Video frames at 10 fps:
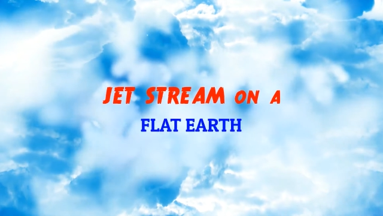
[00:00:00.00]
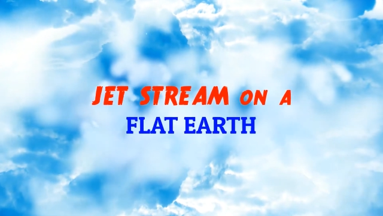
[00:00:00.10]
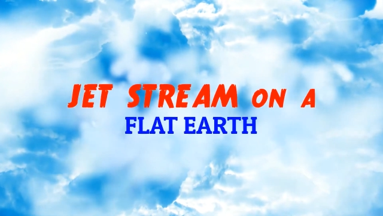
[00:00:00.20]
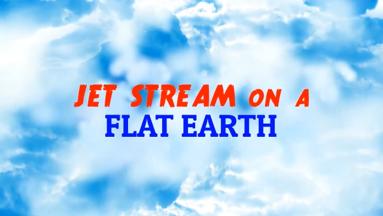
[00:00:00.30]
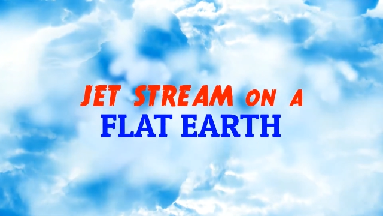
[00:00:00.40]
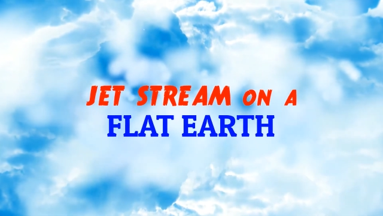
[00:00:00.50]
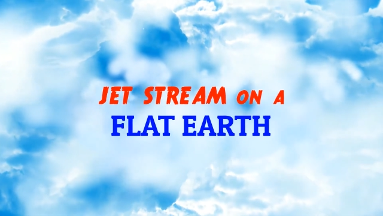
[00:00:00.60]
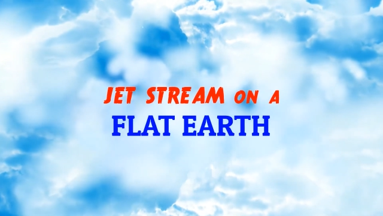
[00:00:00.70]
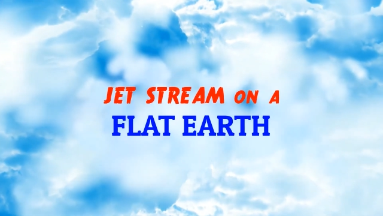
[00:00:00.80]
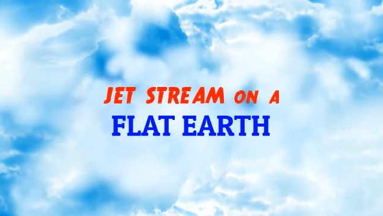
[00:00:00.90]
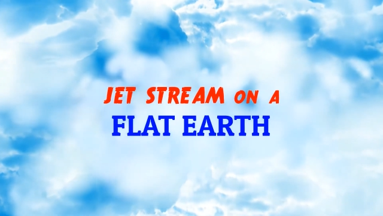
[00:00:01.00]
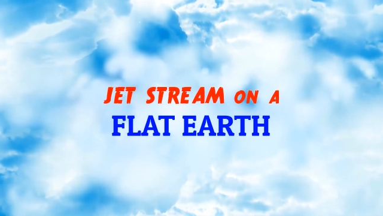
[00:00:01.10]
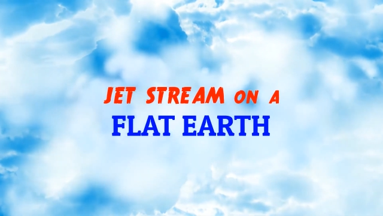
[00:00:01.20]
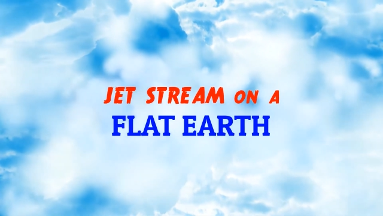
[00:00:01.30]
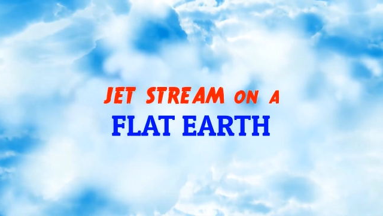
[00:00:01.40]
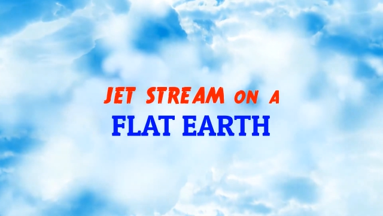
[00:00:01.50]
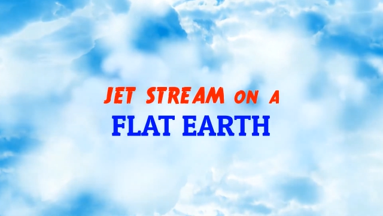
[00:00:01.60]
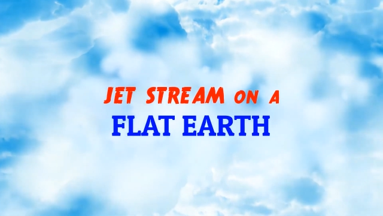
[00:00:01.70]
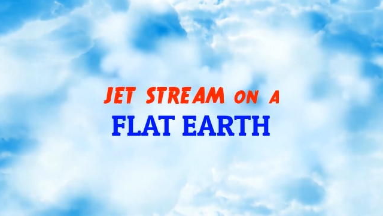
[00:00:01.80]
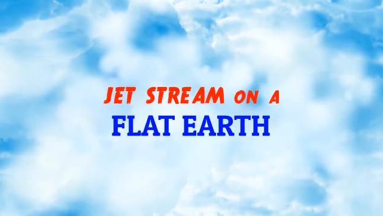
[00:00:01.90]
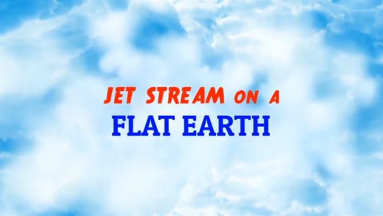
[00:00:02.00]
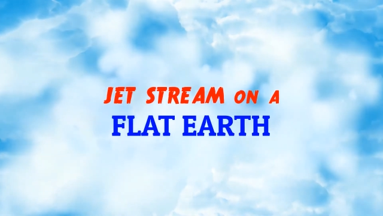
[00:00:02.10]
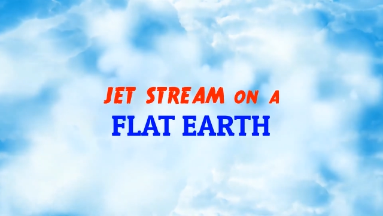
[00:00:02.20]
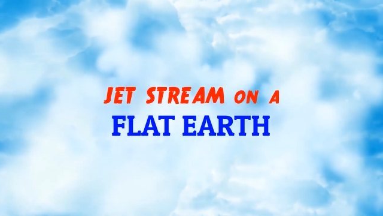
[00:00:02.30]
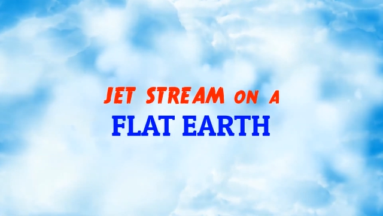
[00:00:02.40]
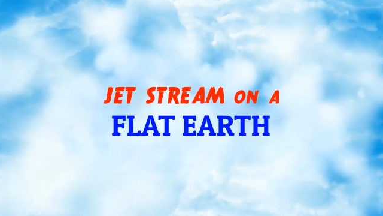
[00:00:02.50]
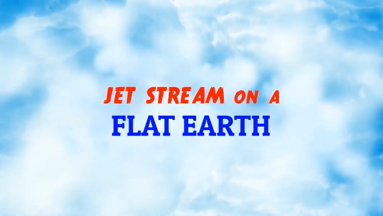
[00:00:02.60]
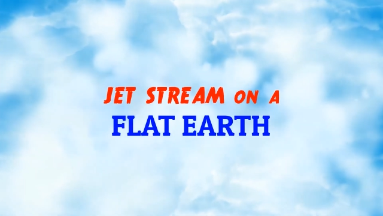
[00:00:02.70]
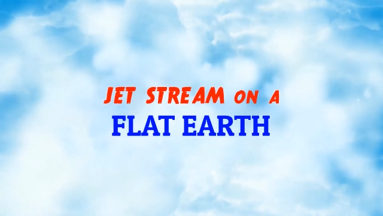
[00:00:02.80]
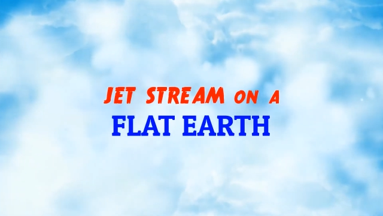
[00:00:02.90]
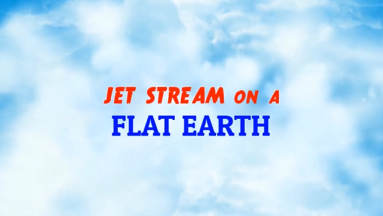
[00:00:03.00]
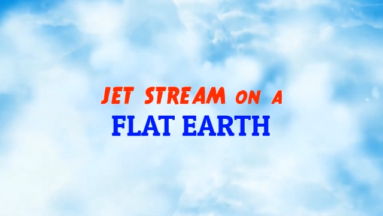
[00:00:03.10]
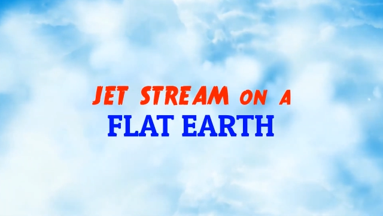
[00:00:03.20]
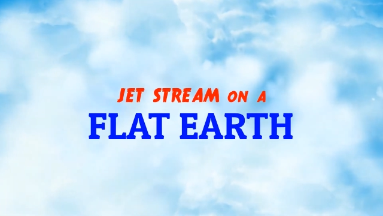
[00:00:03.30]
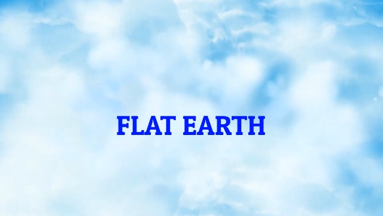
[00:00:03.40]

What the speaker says: (no speaker visible)